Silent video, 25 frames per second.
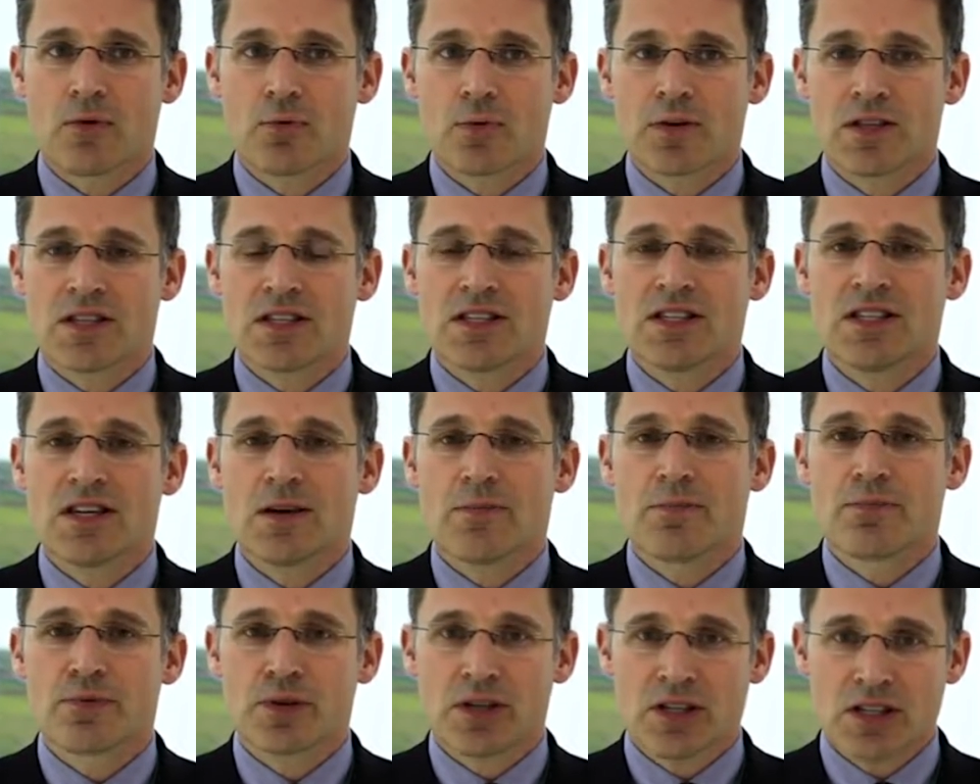We see
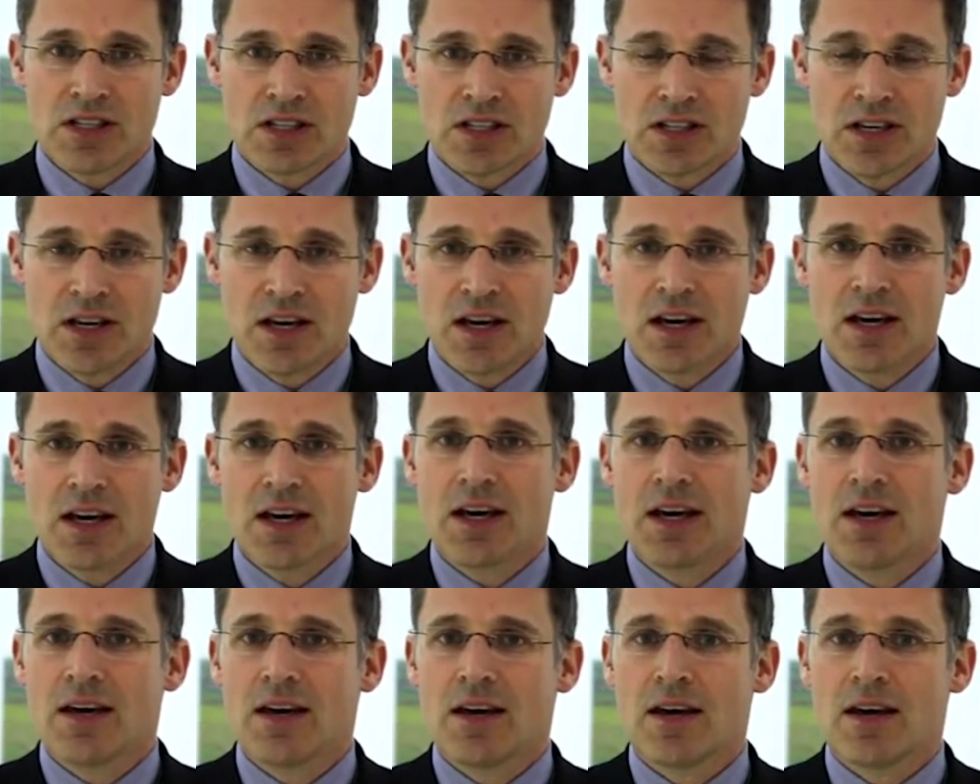a pretty
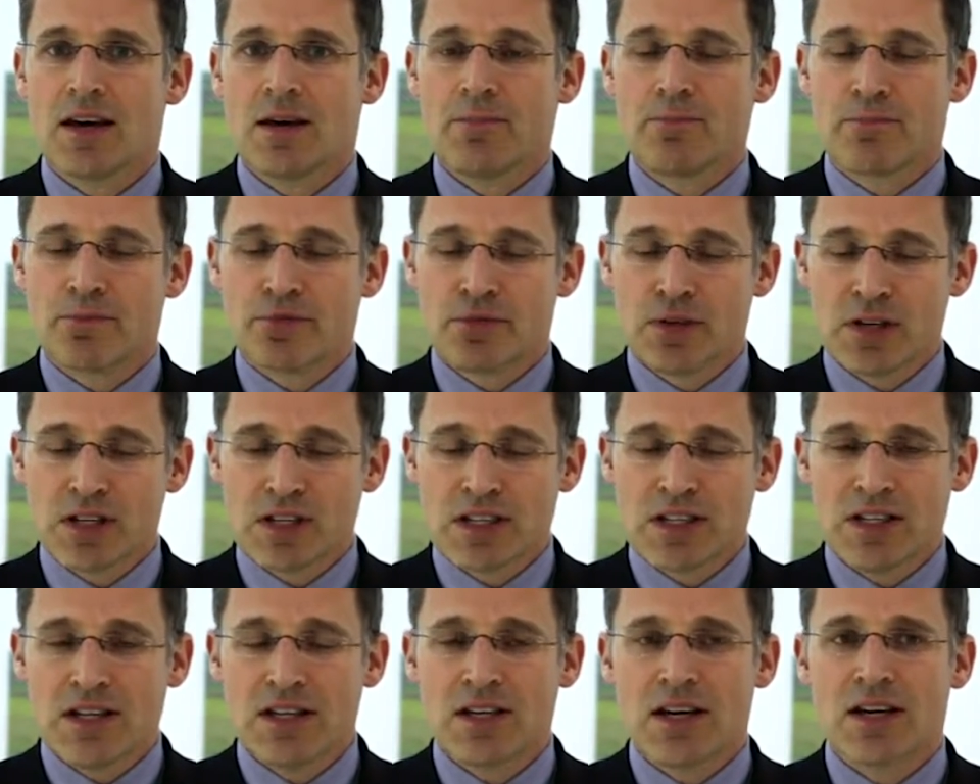
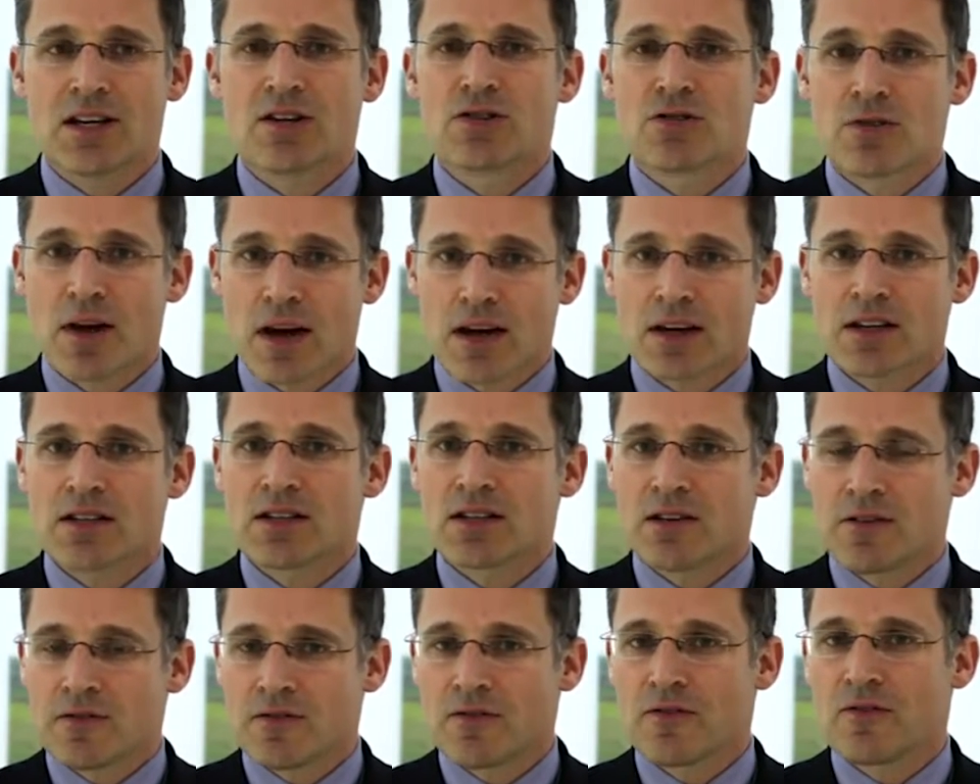
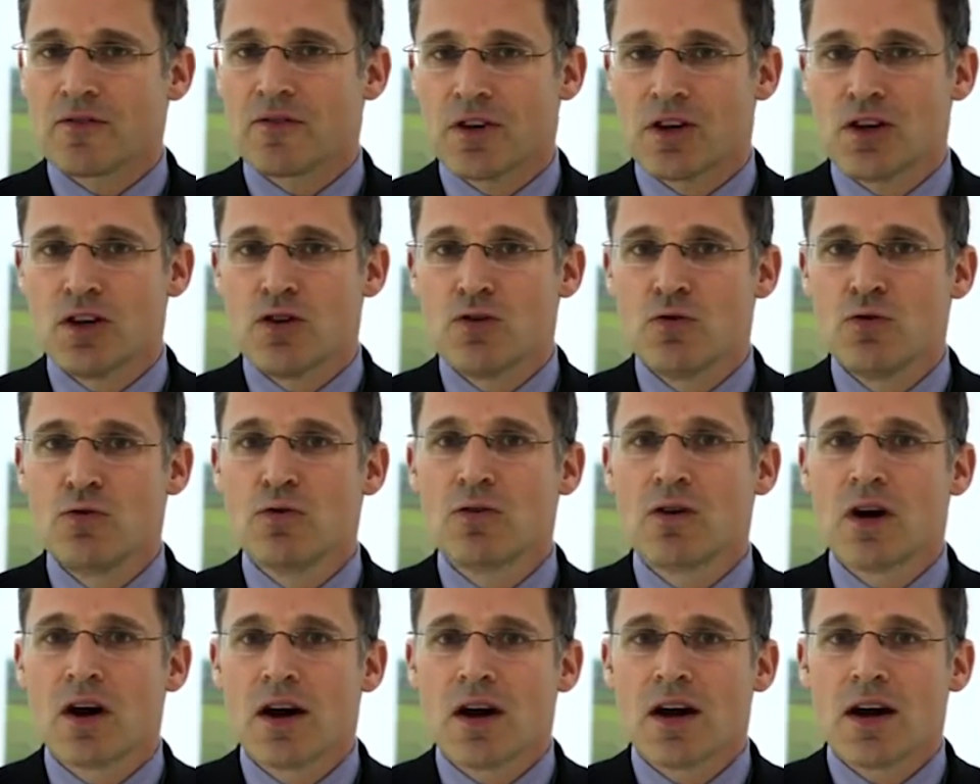attractive
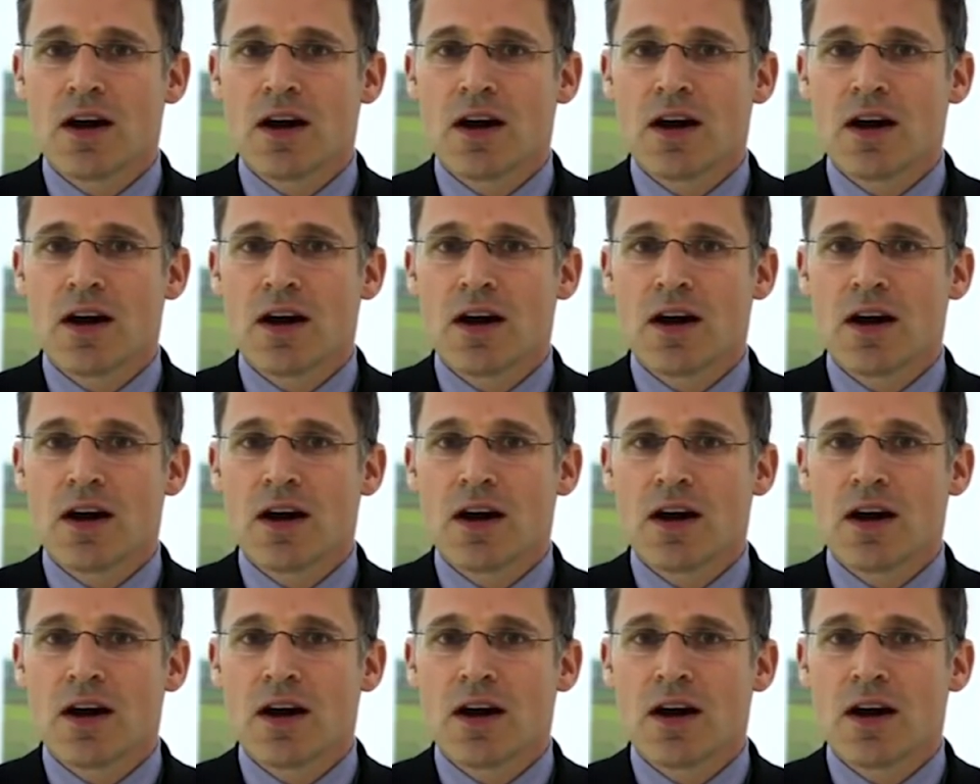new